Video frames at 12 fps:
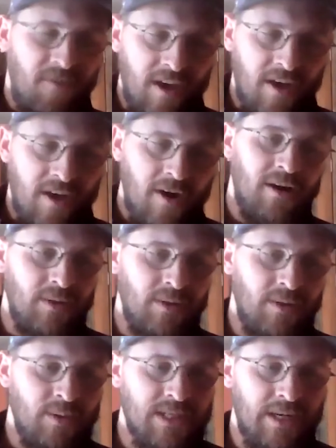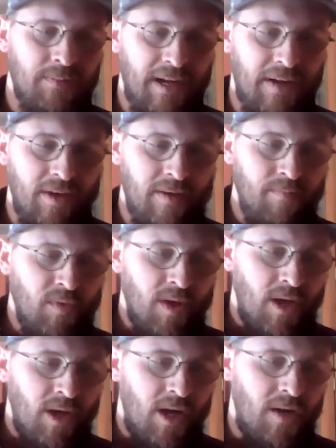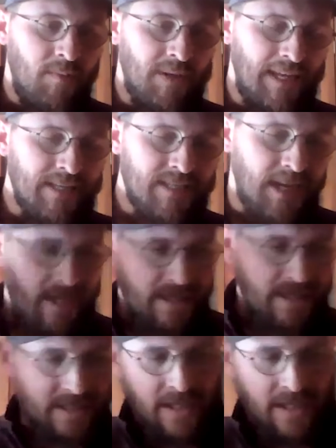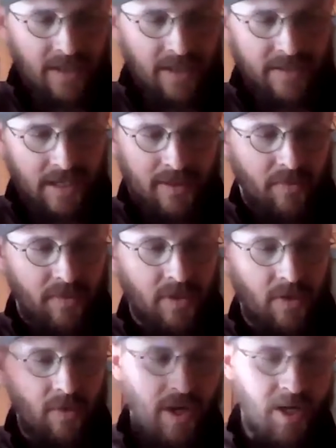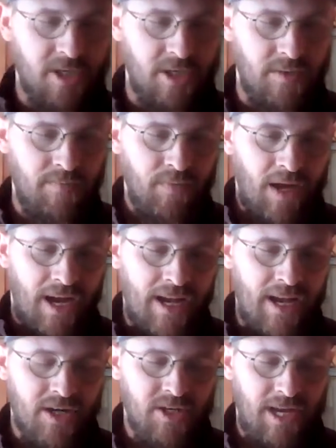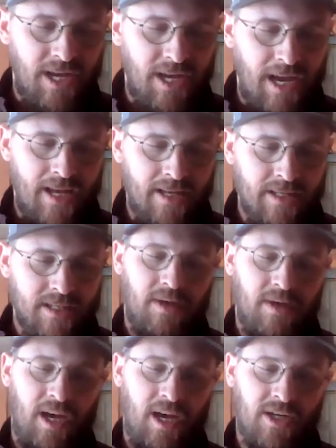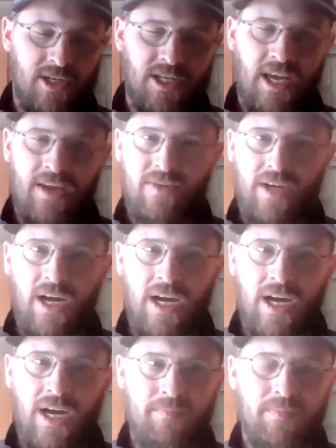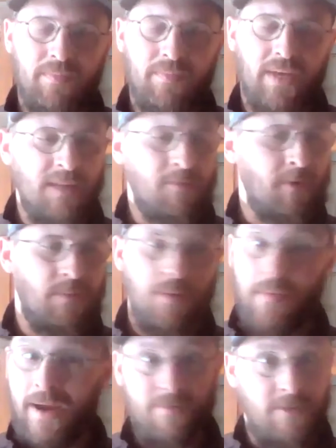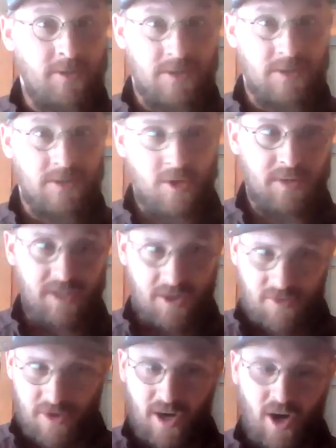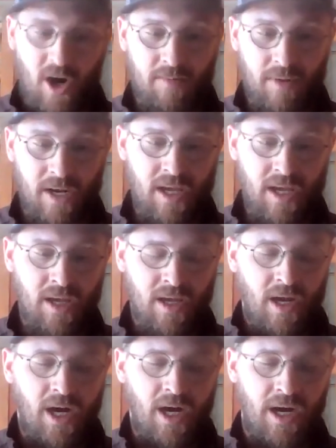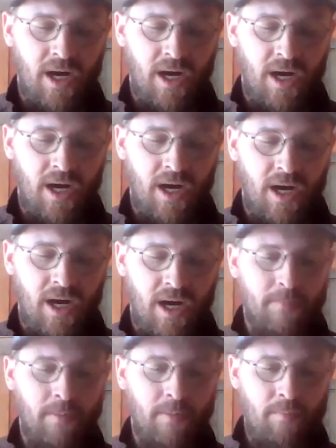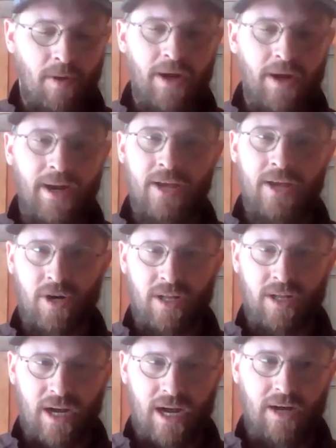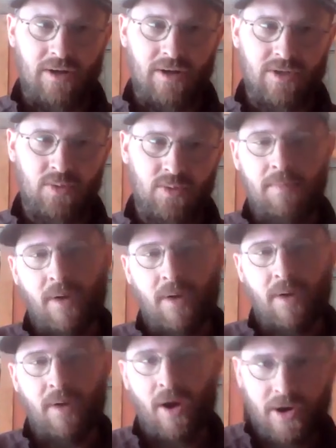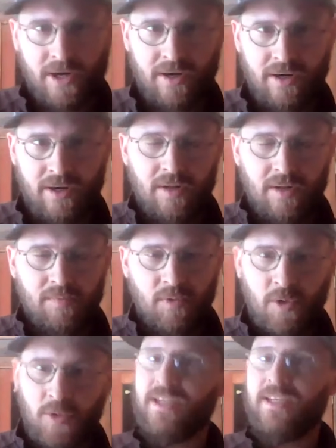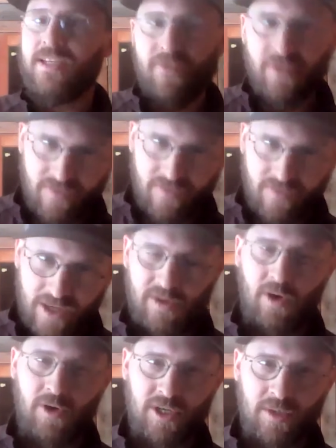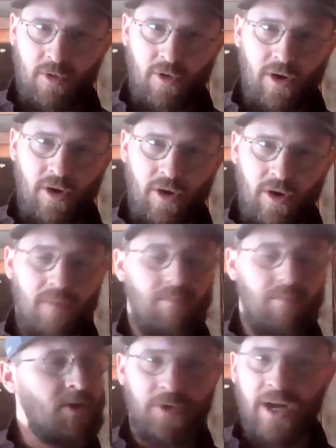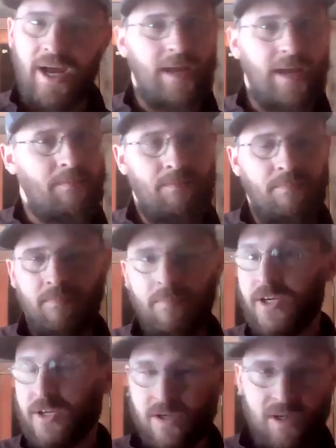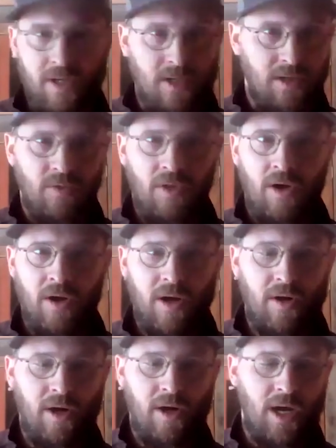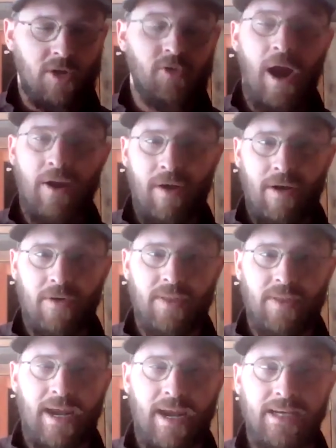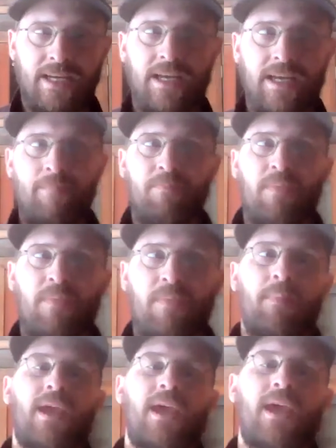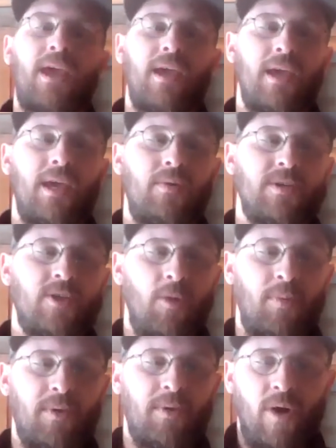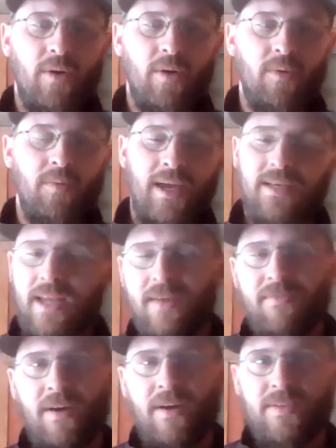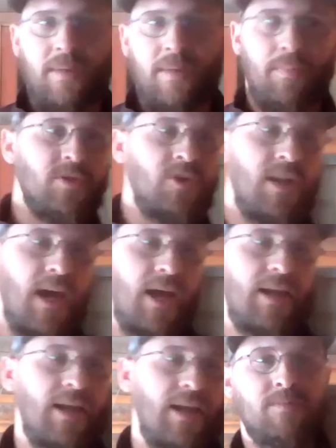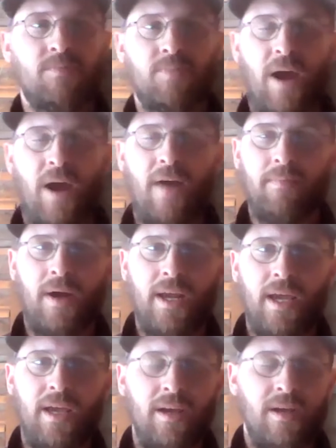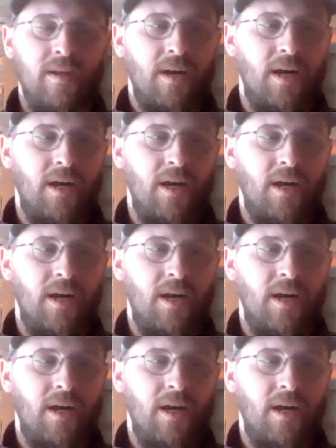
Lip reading: Fear was a little bit of it. But that second deal, to get back to your original question, I actually had some cash saved up. I believe we might have used some 0% credit card money. But we bought a trailer house with a partner who was in a different investment coaching program, a much older guy, had a much longer track record than I did. But he was open to working with me. He said, hey, I found this opportunity. I need some private money.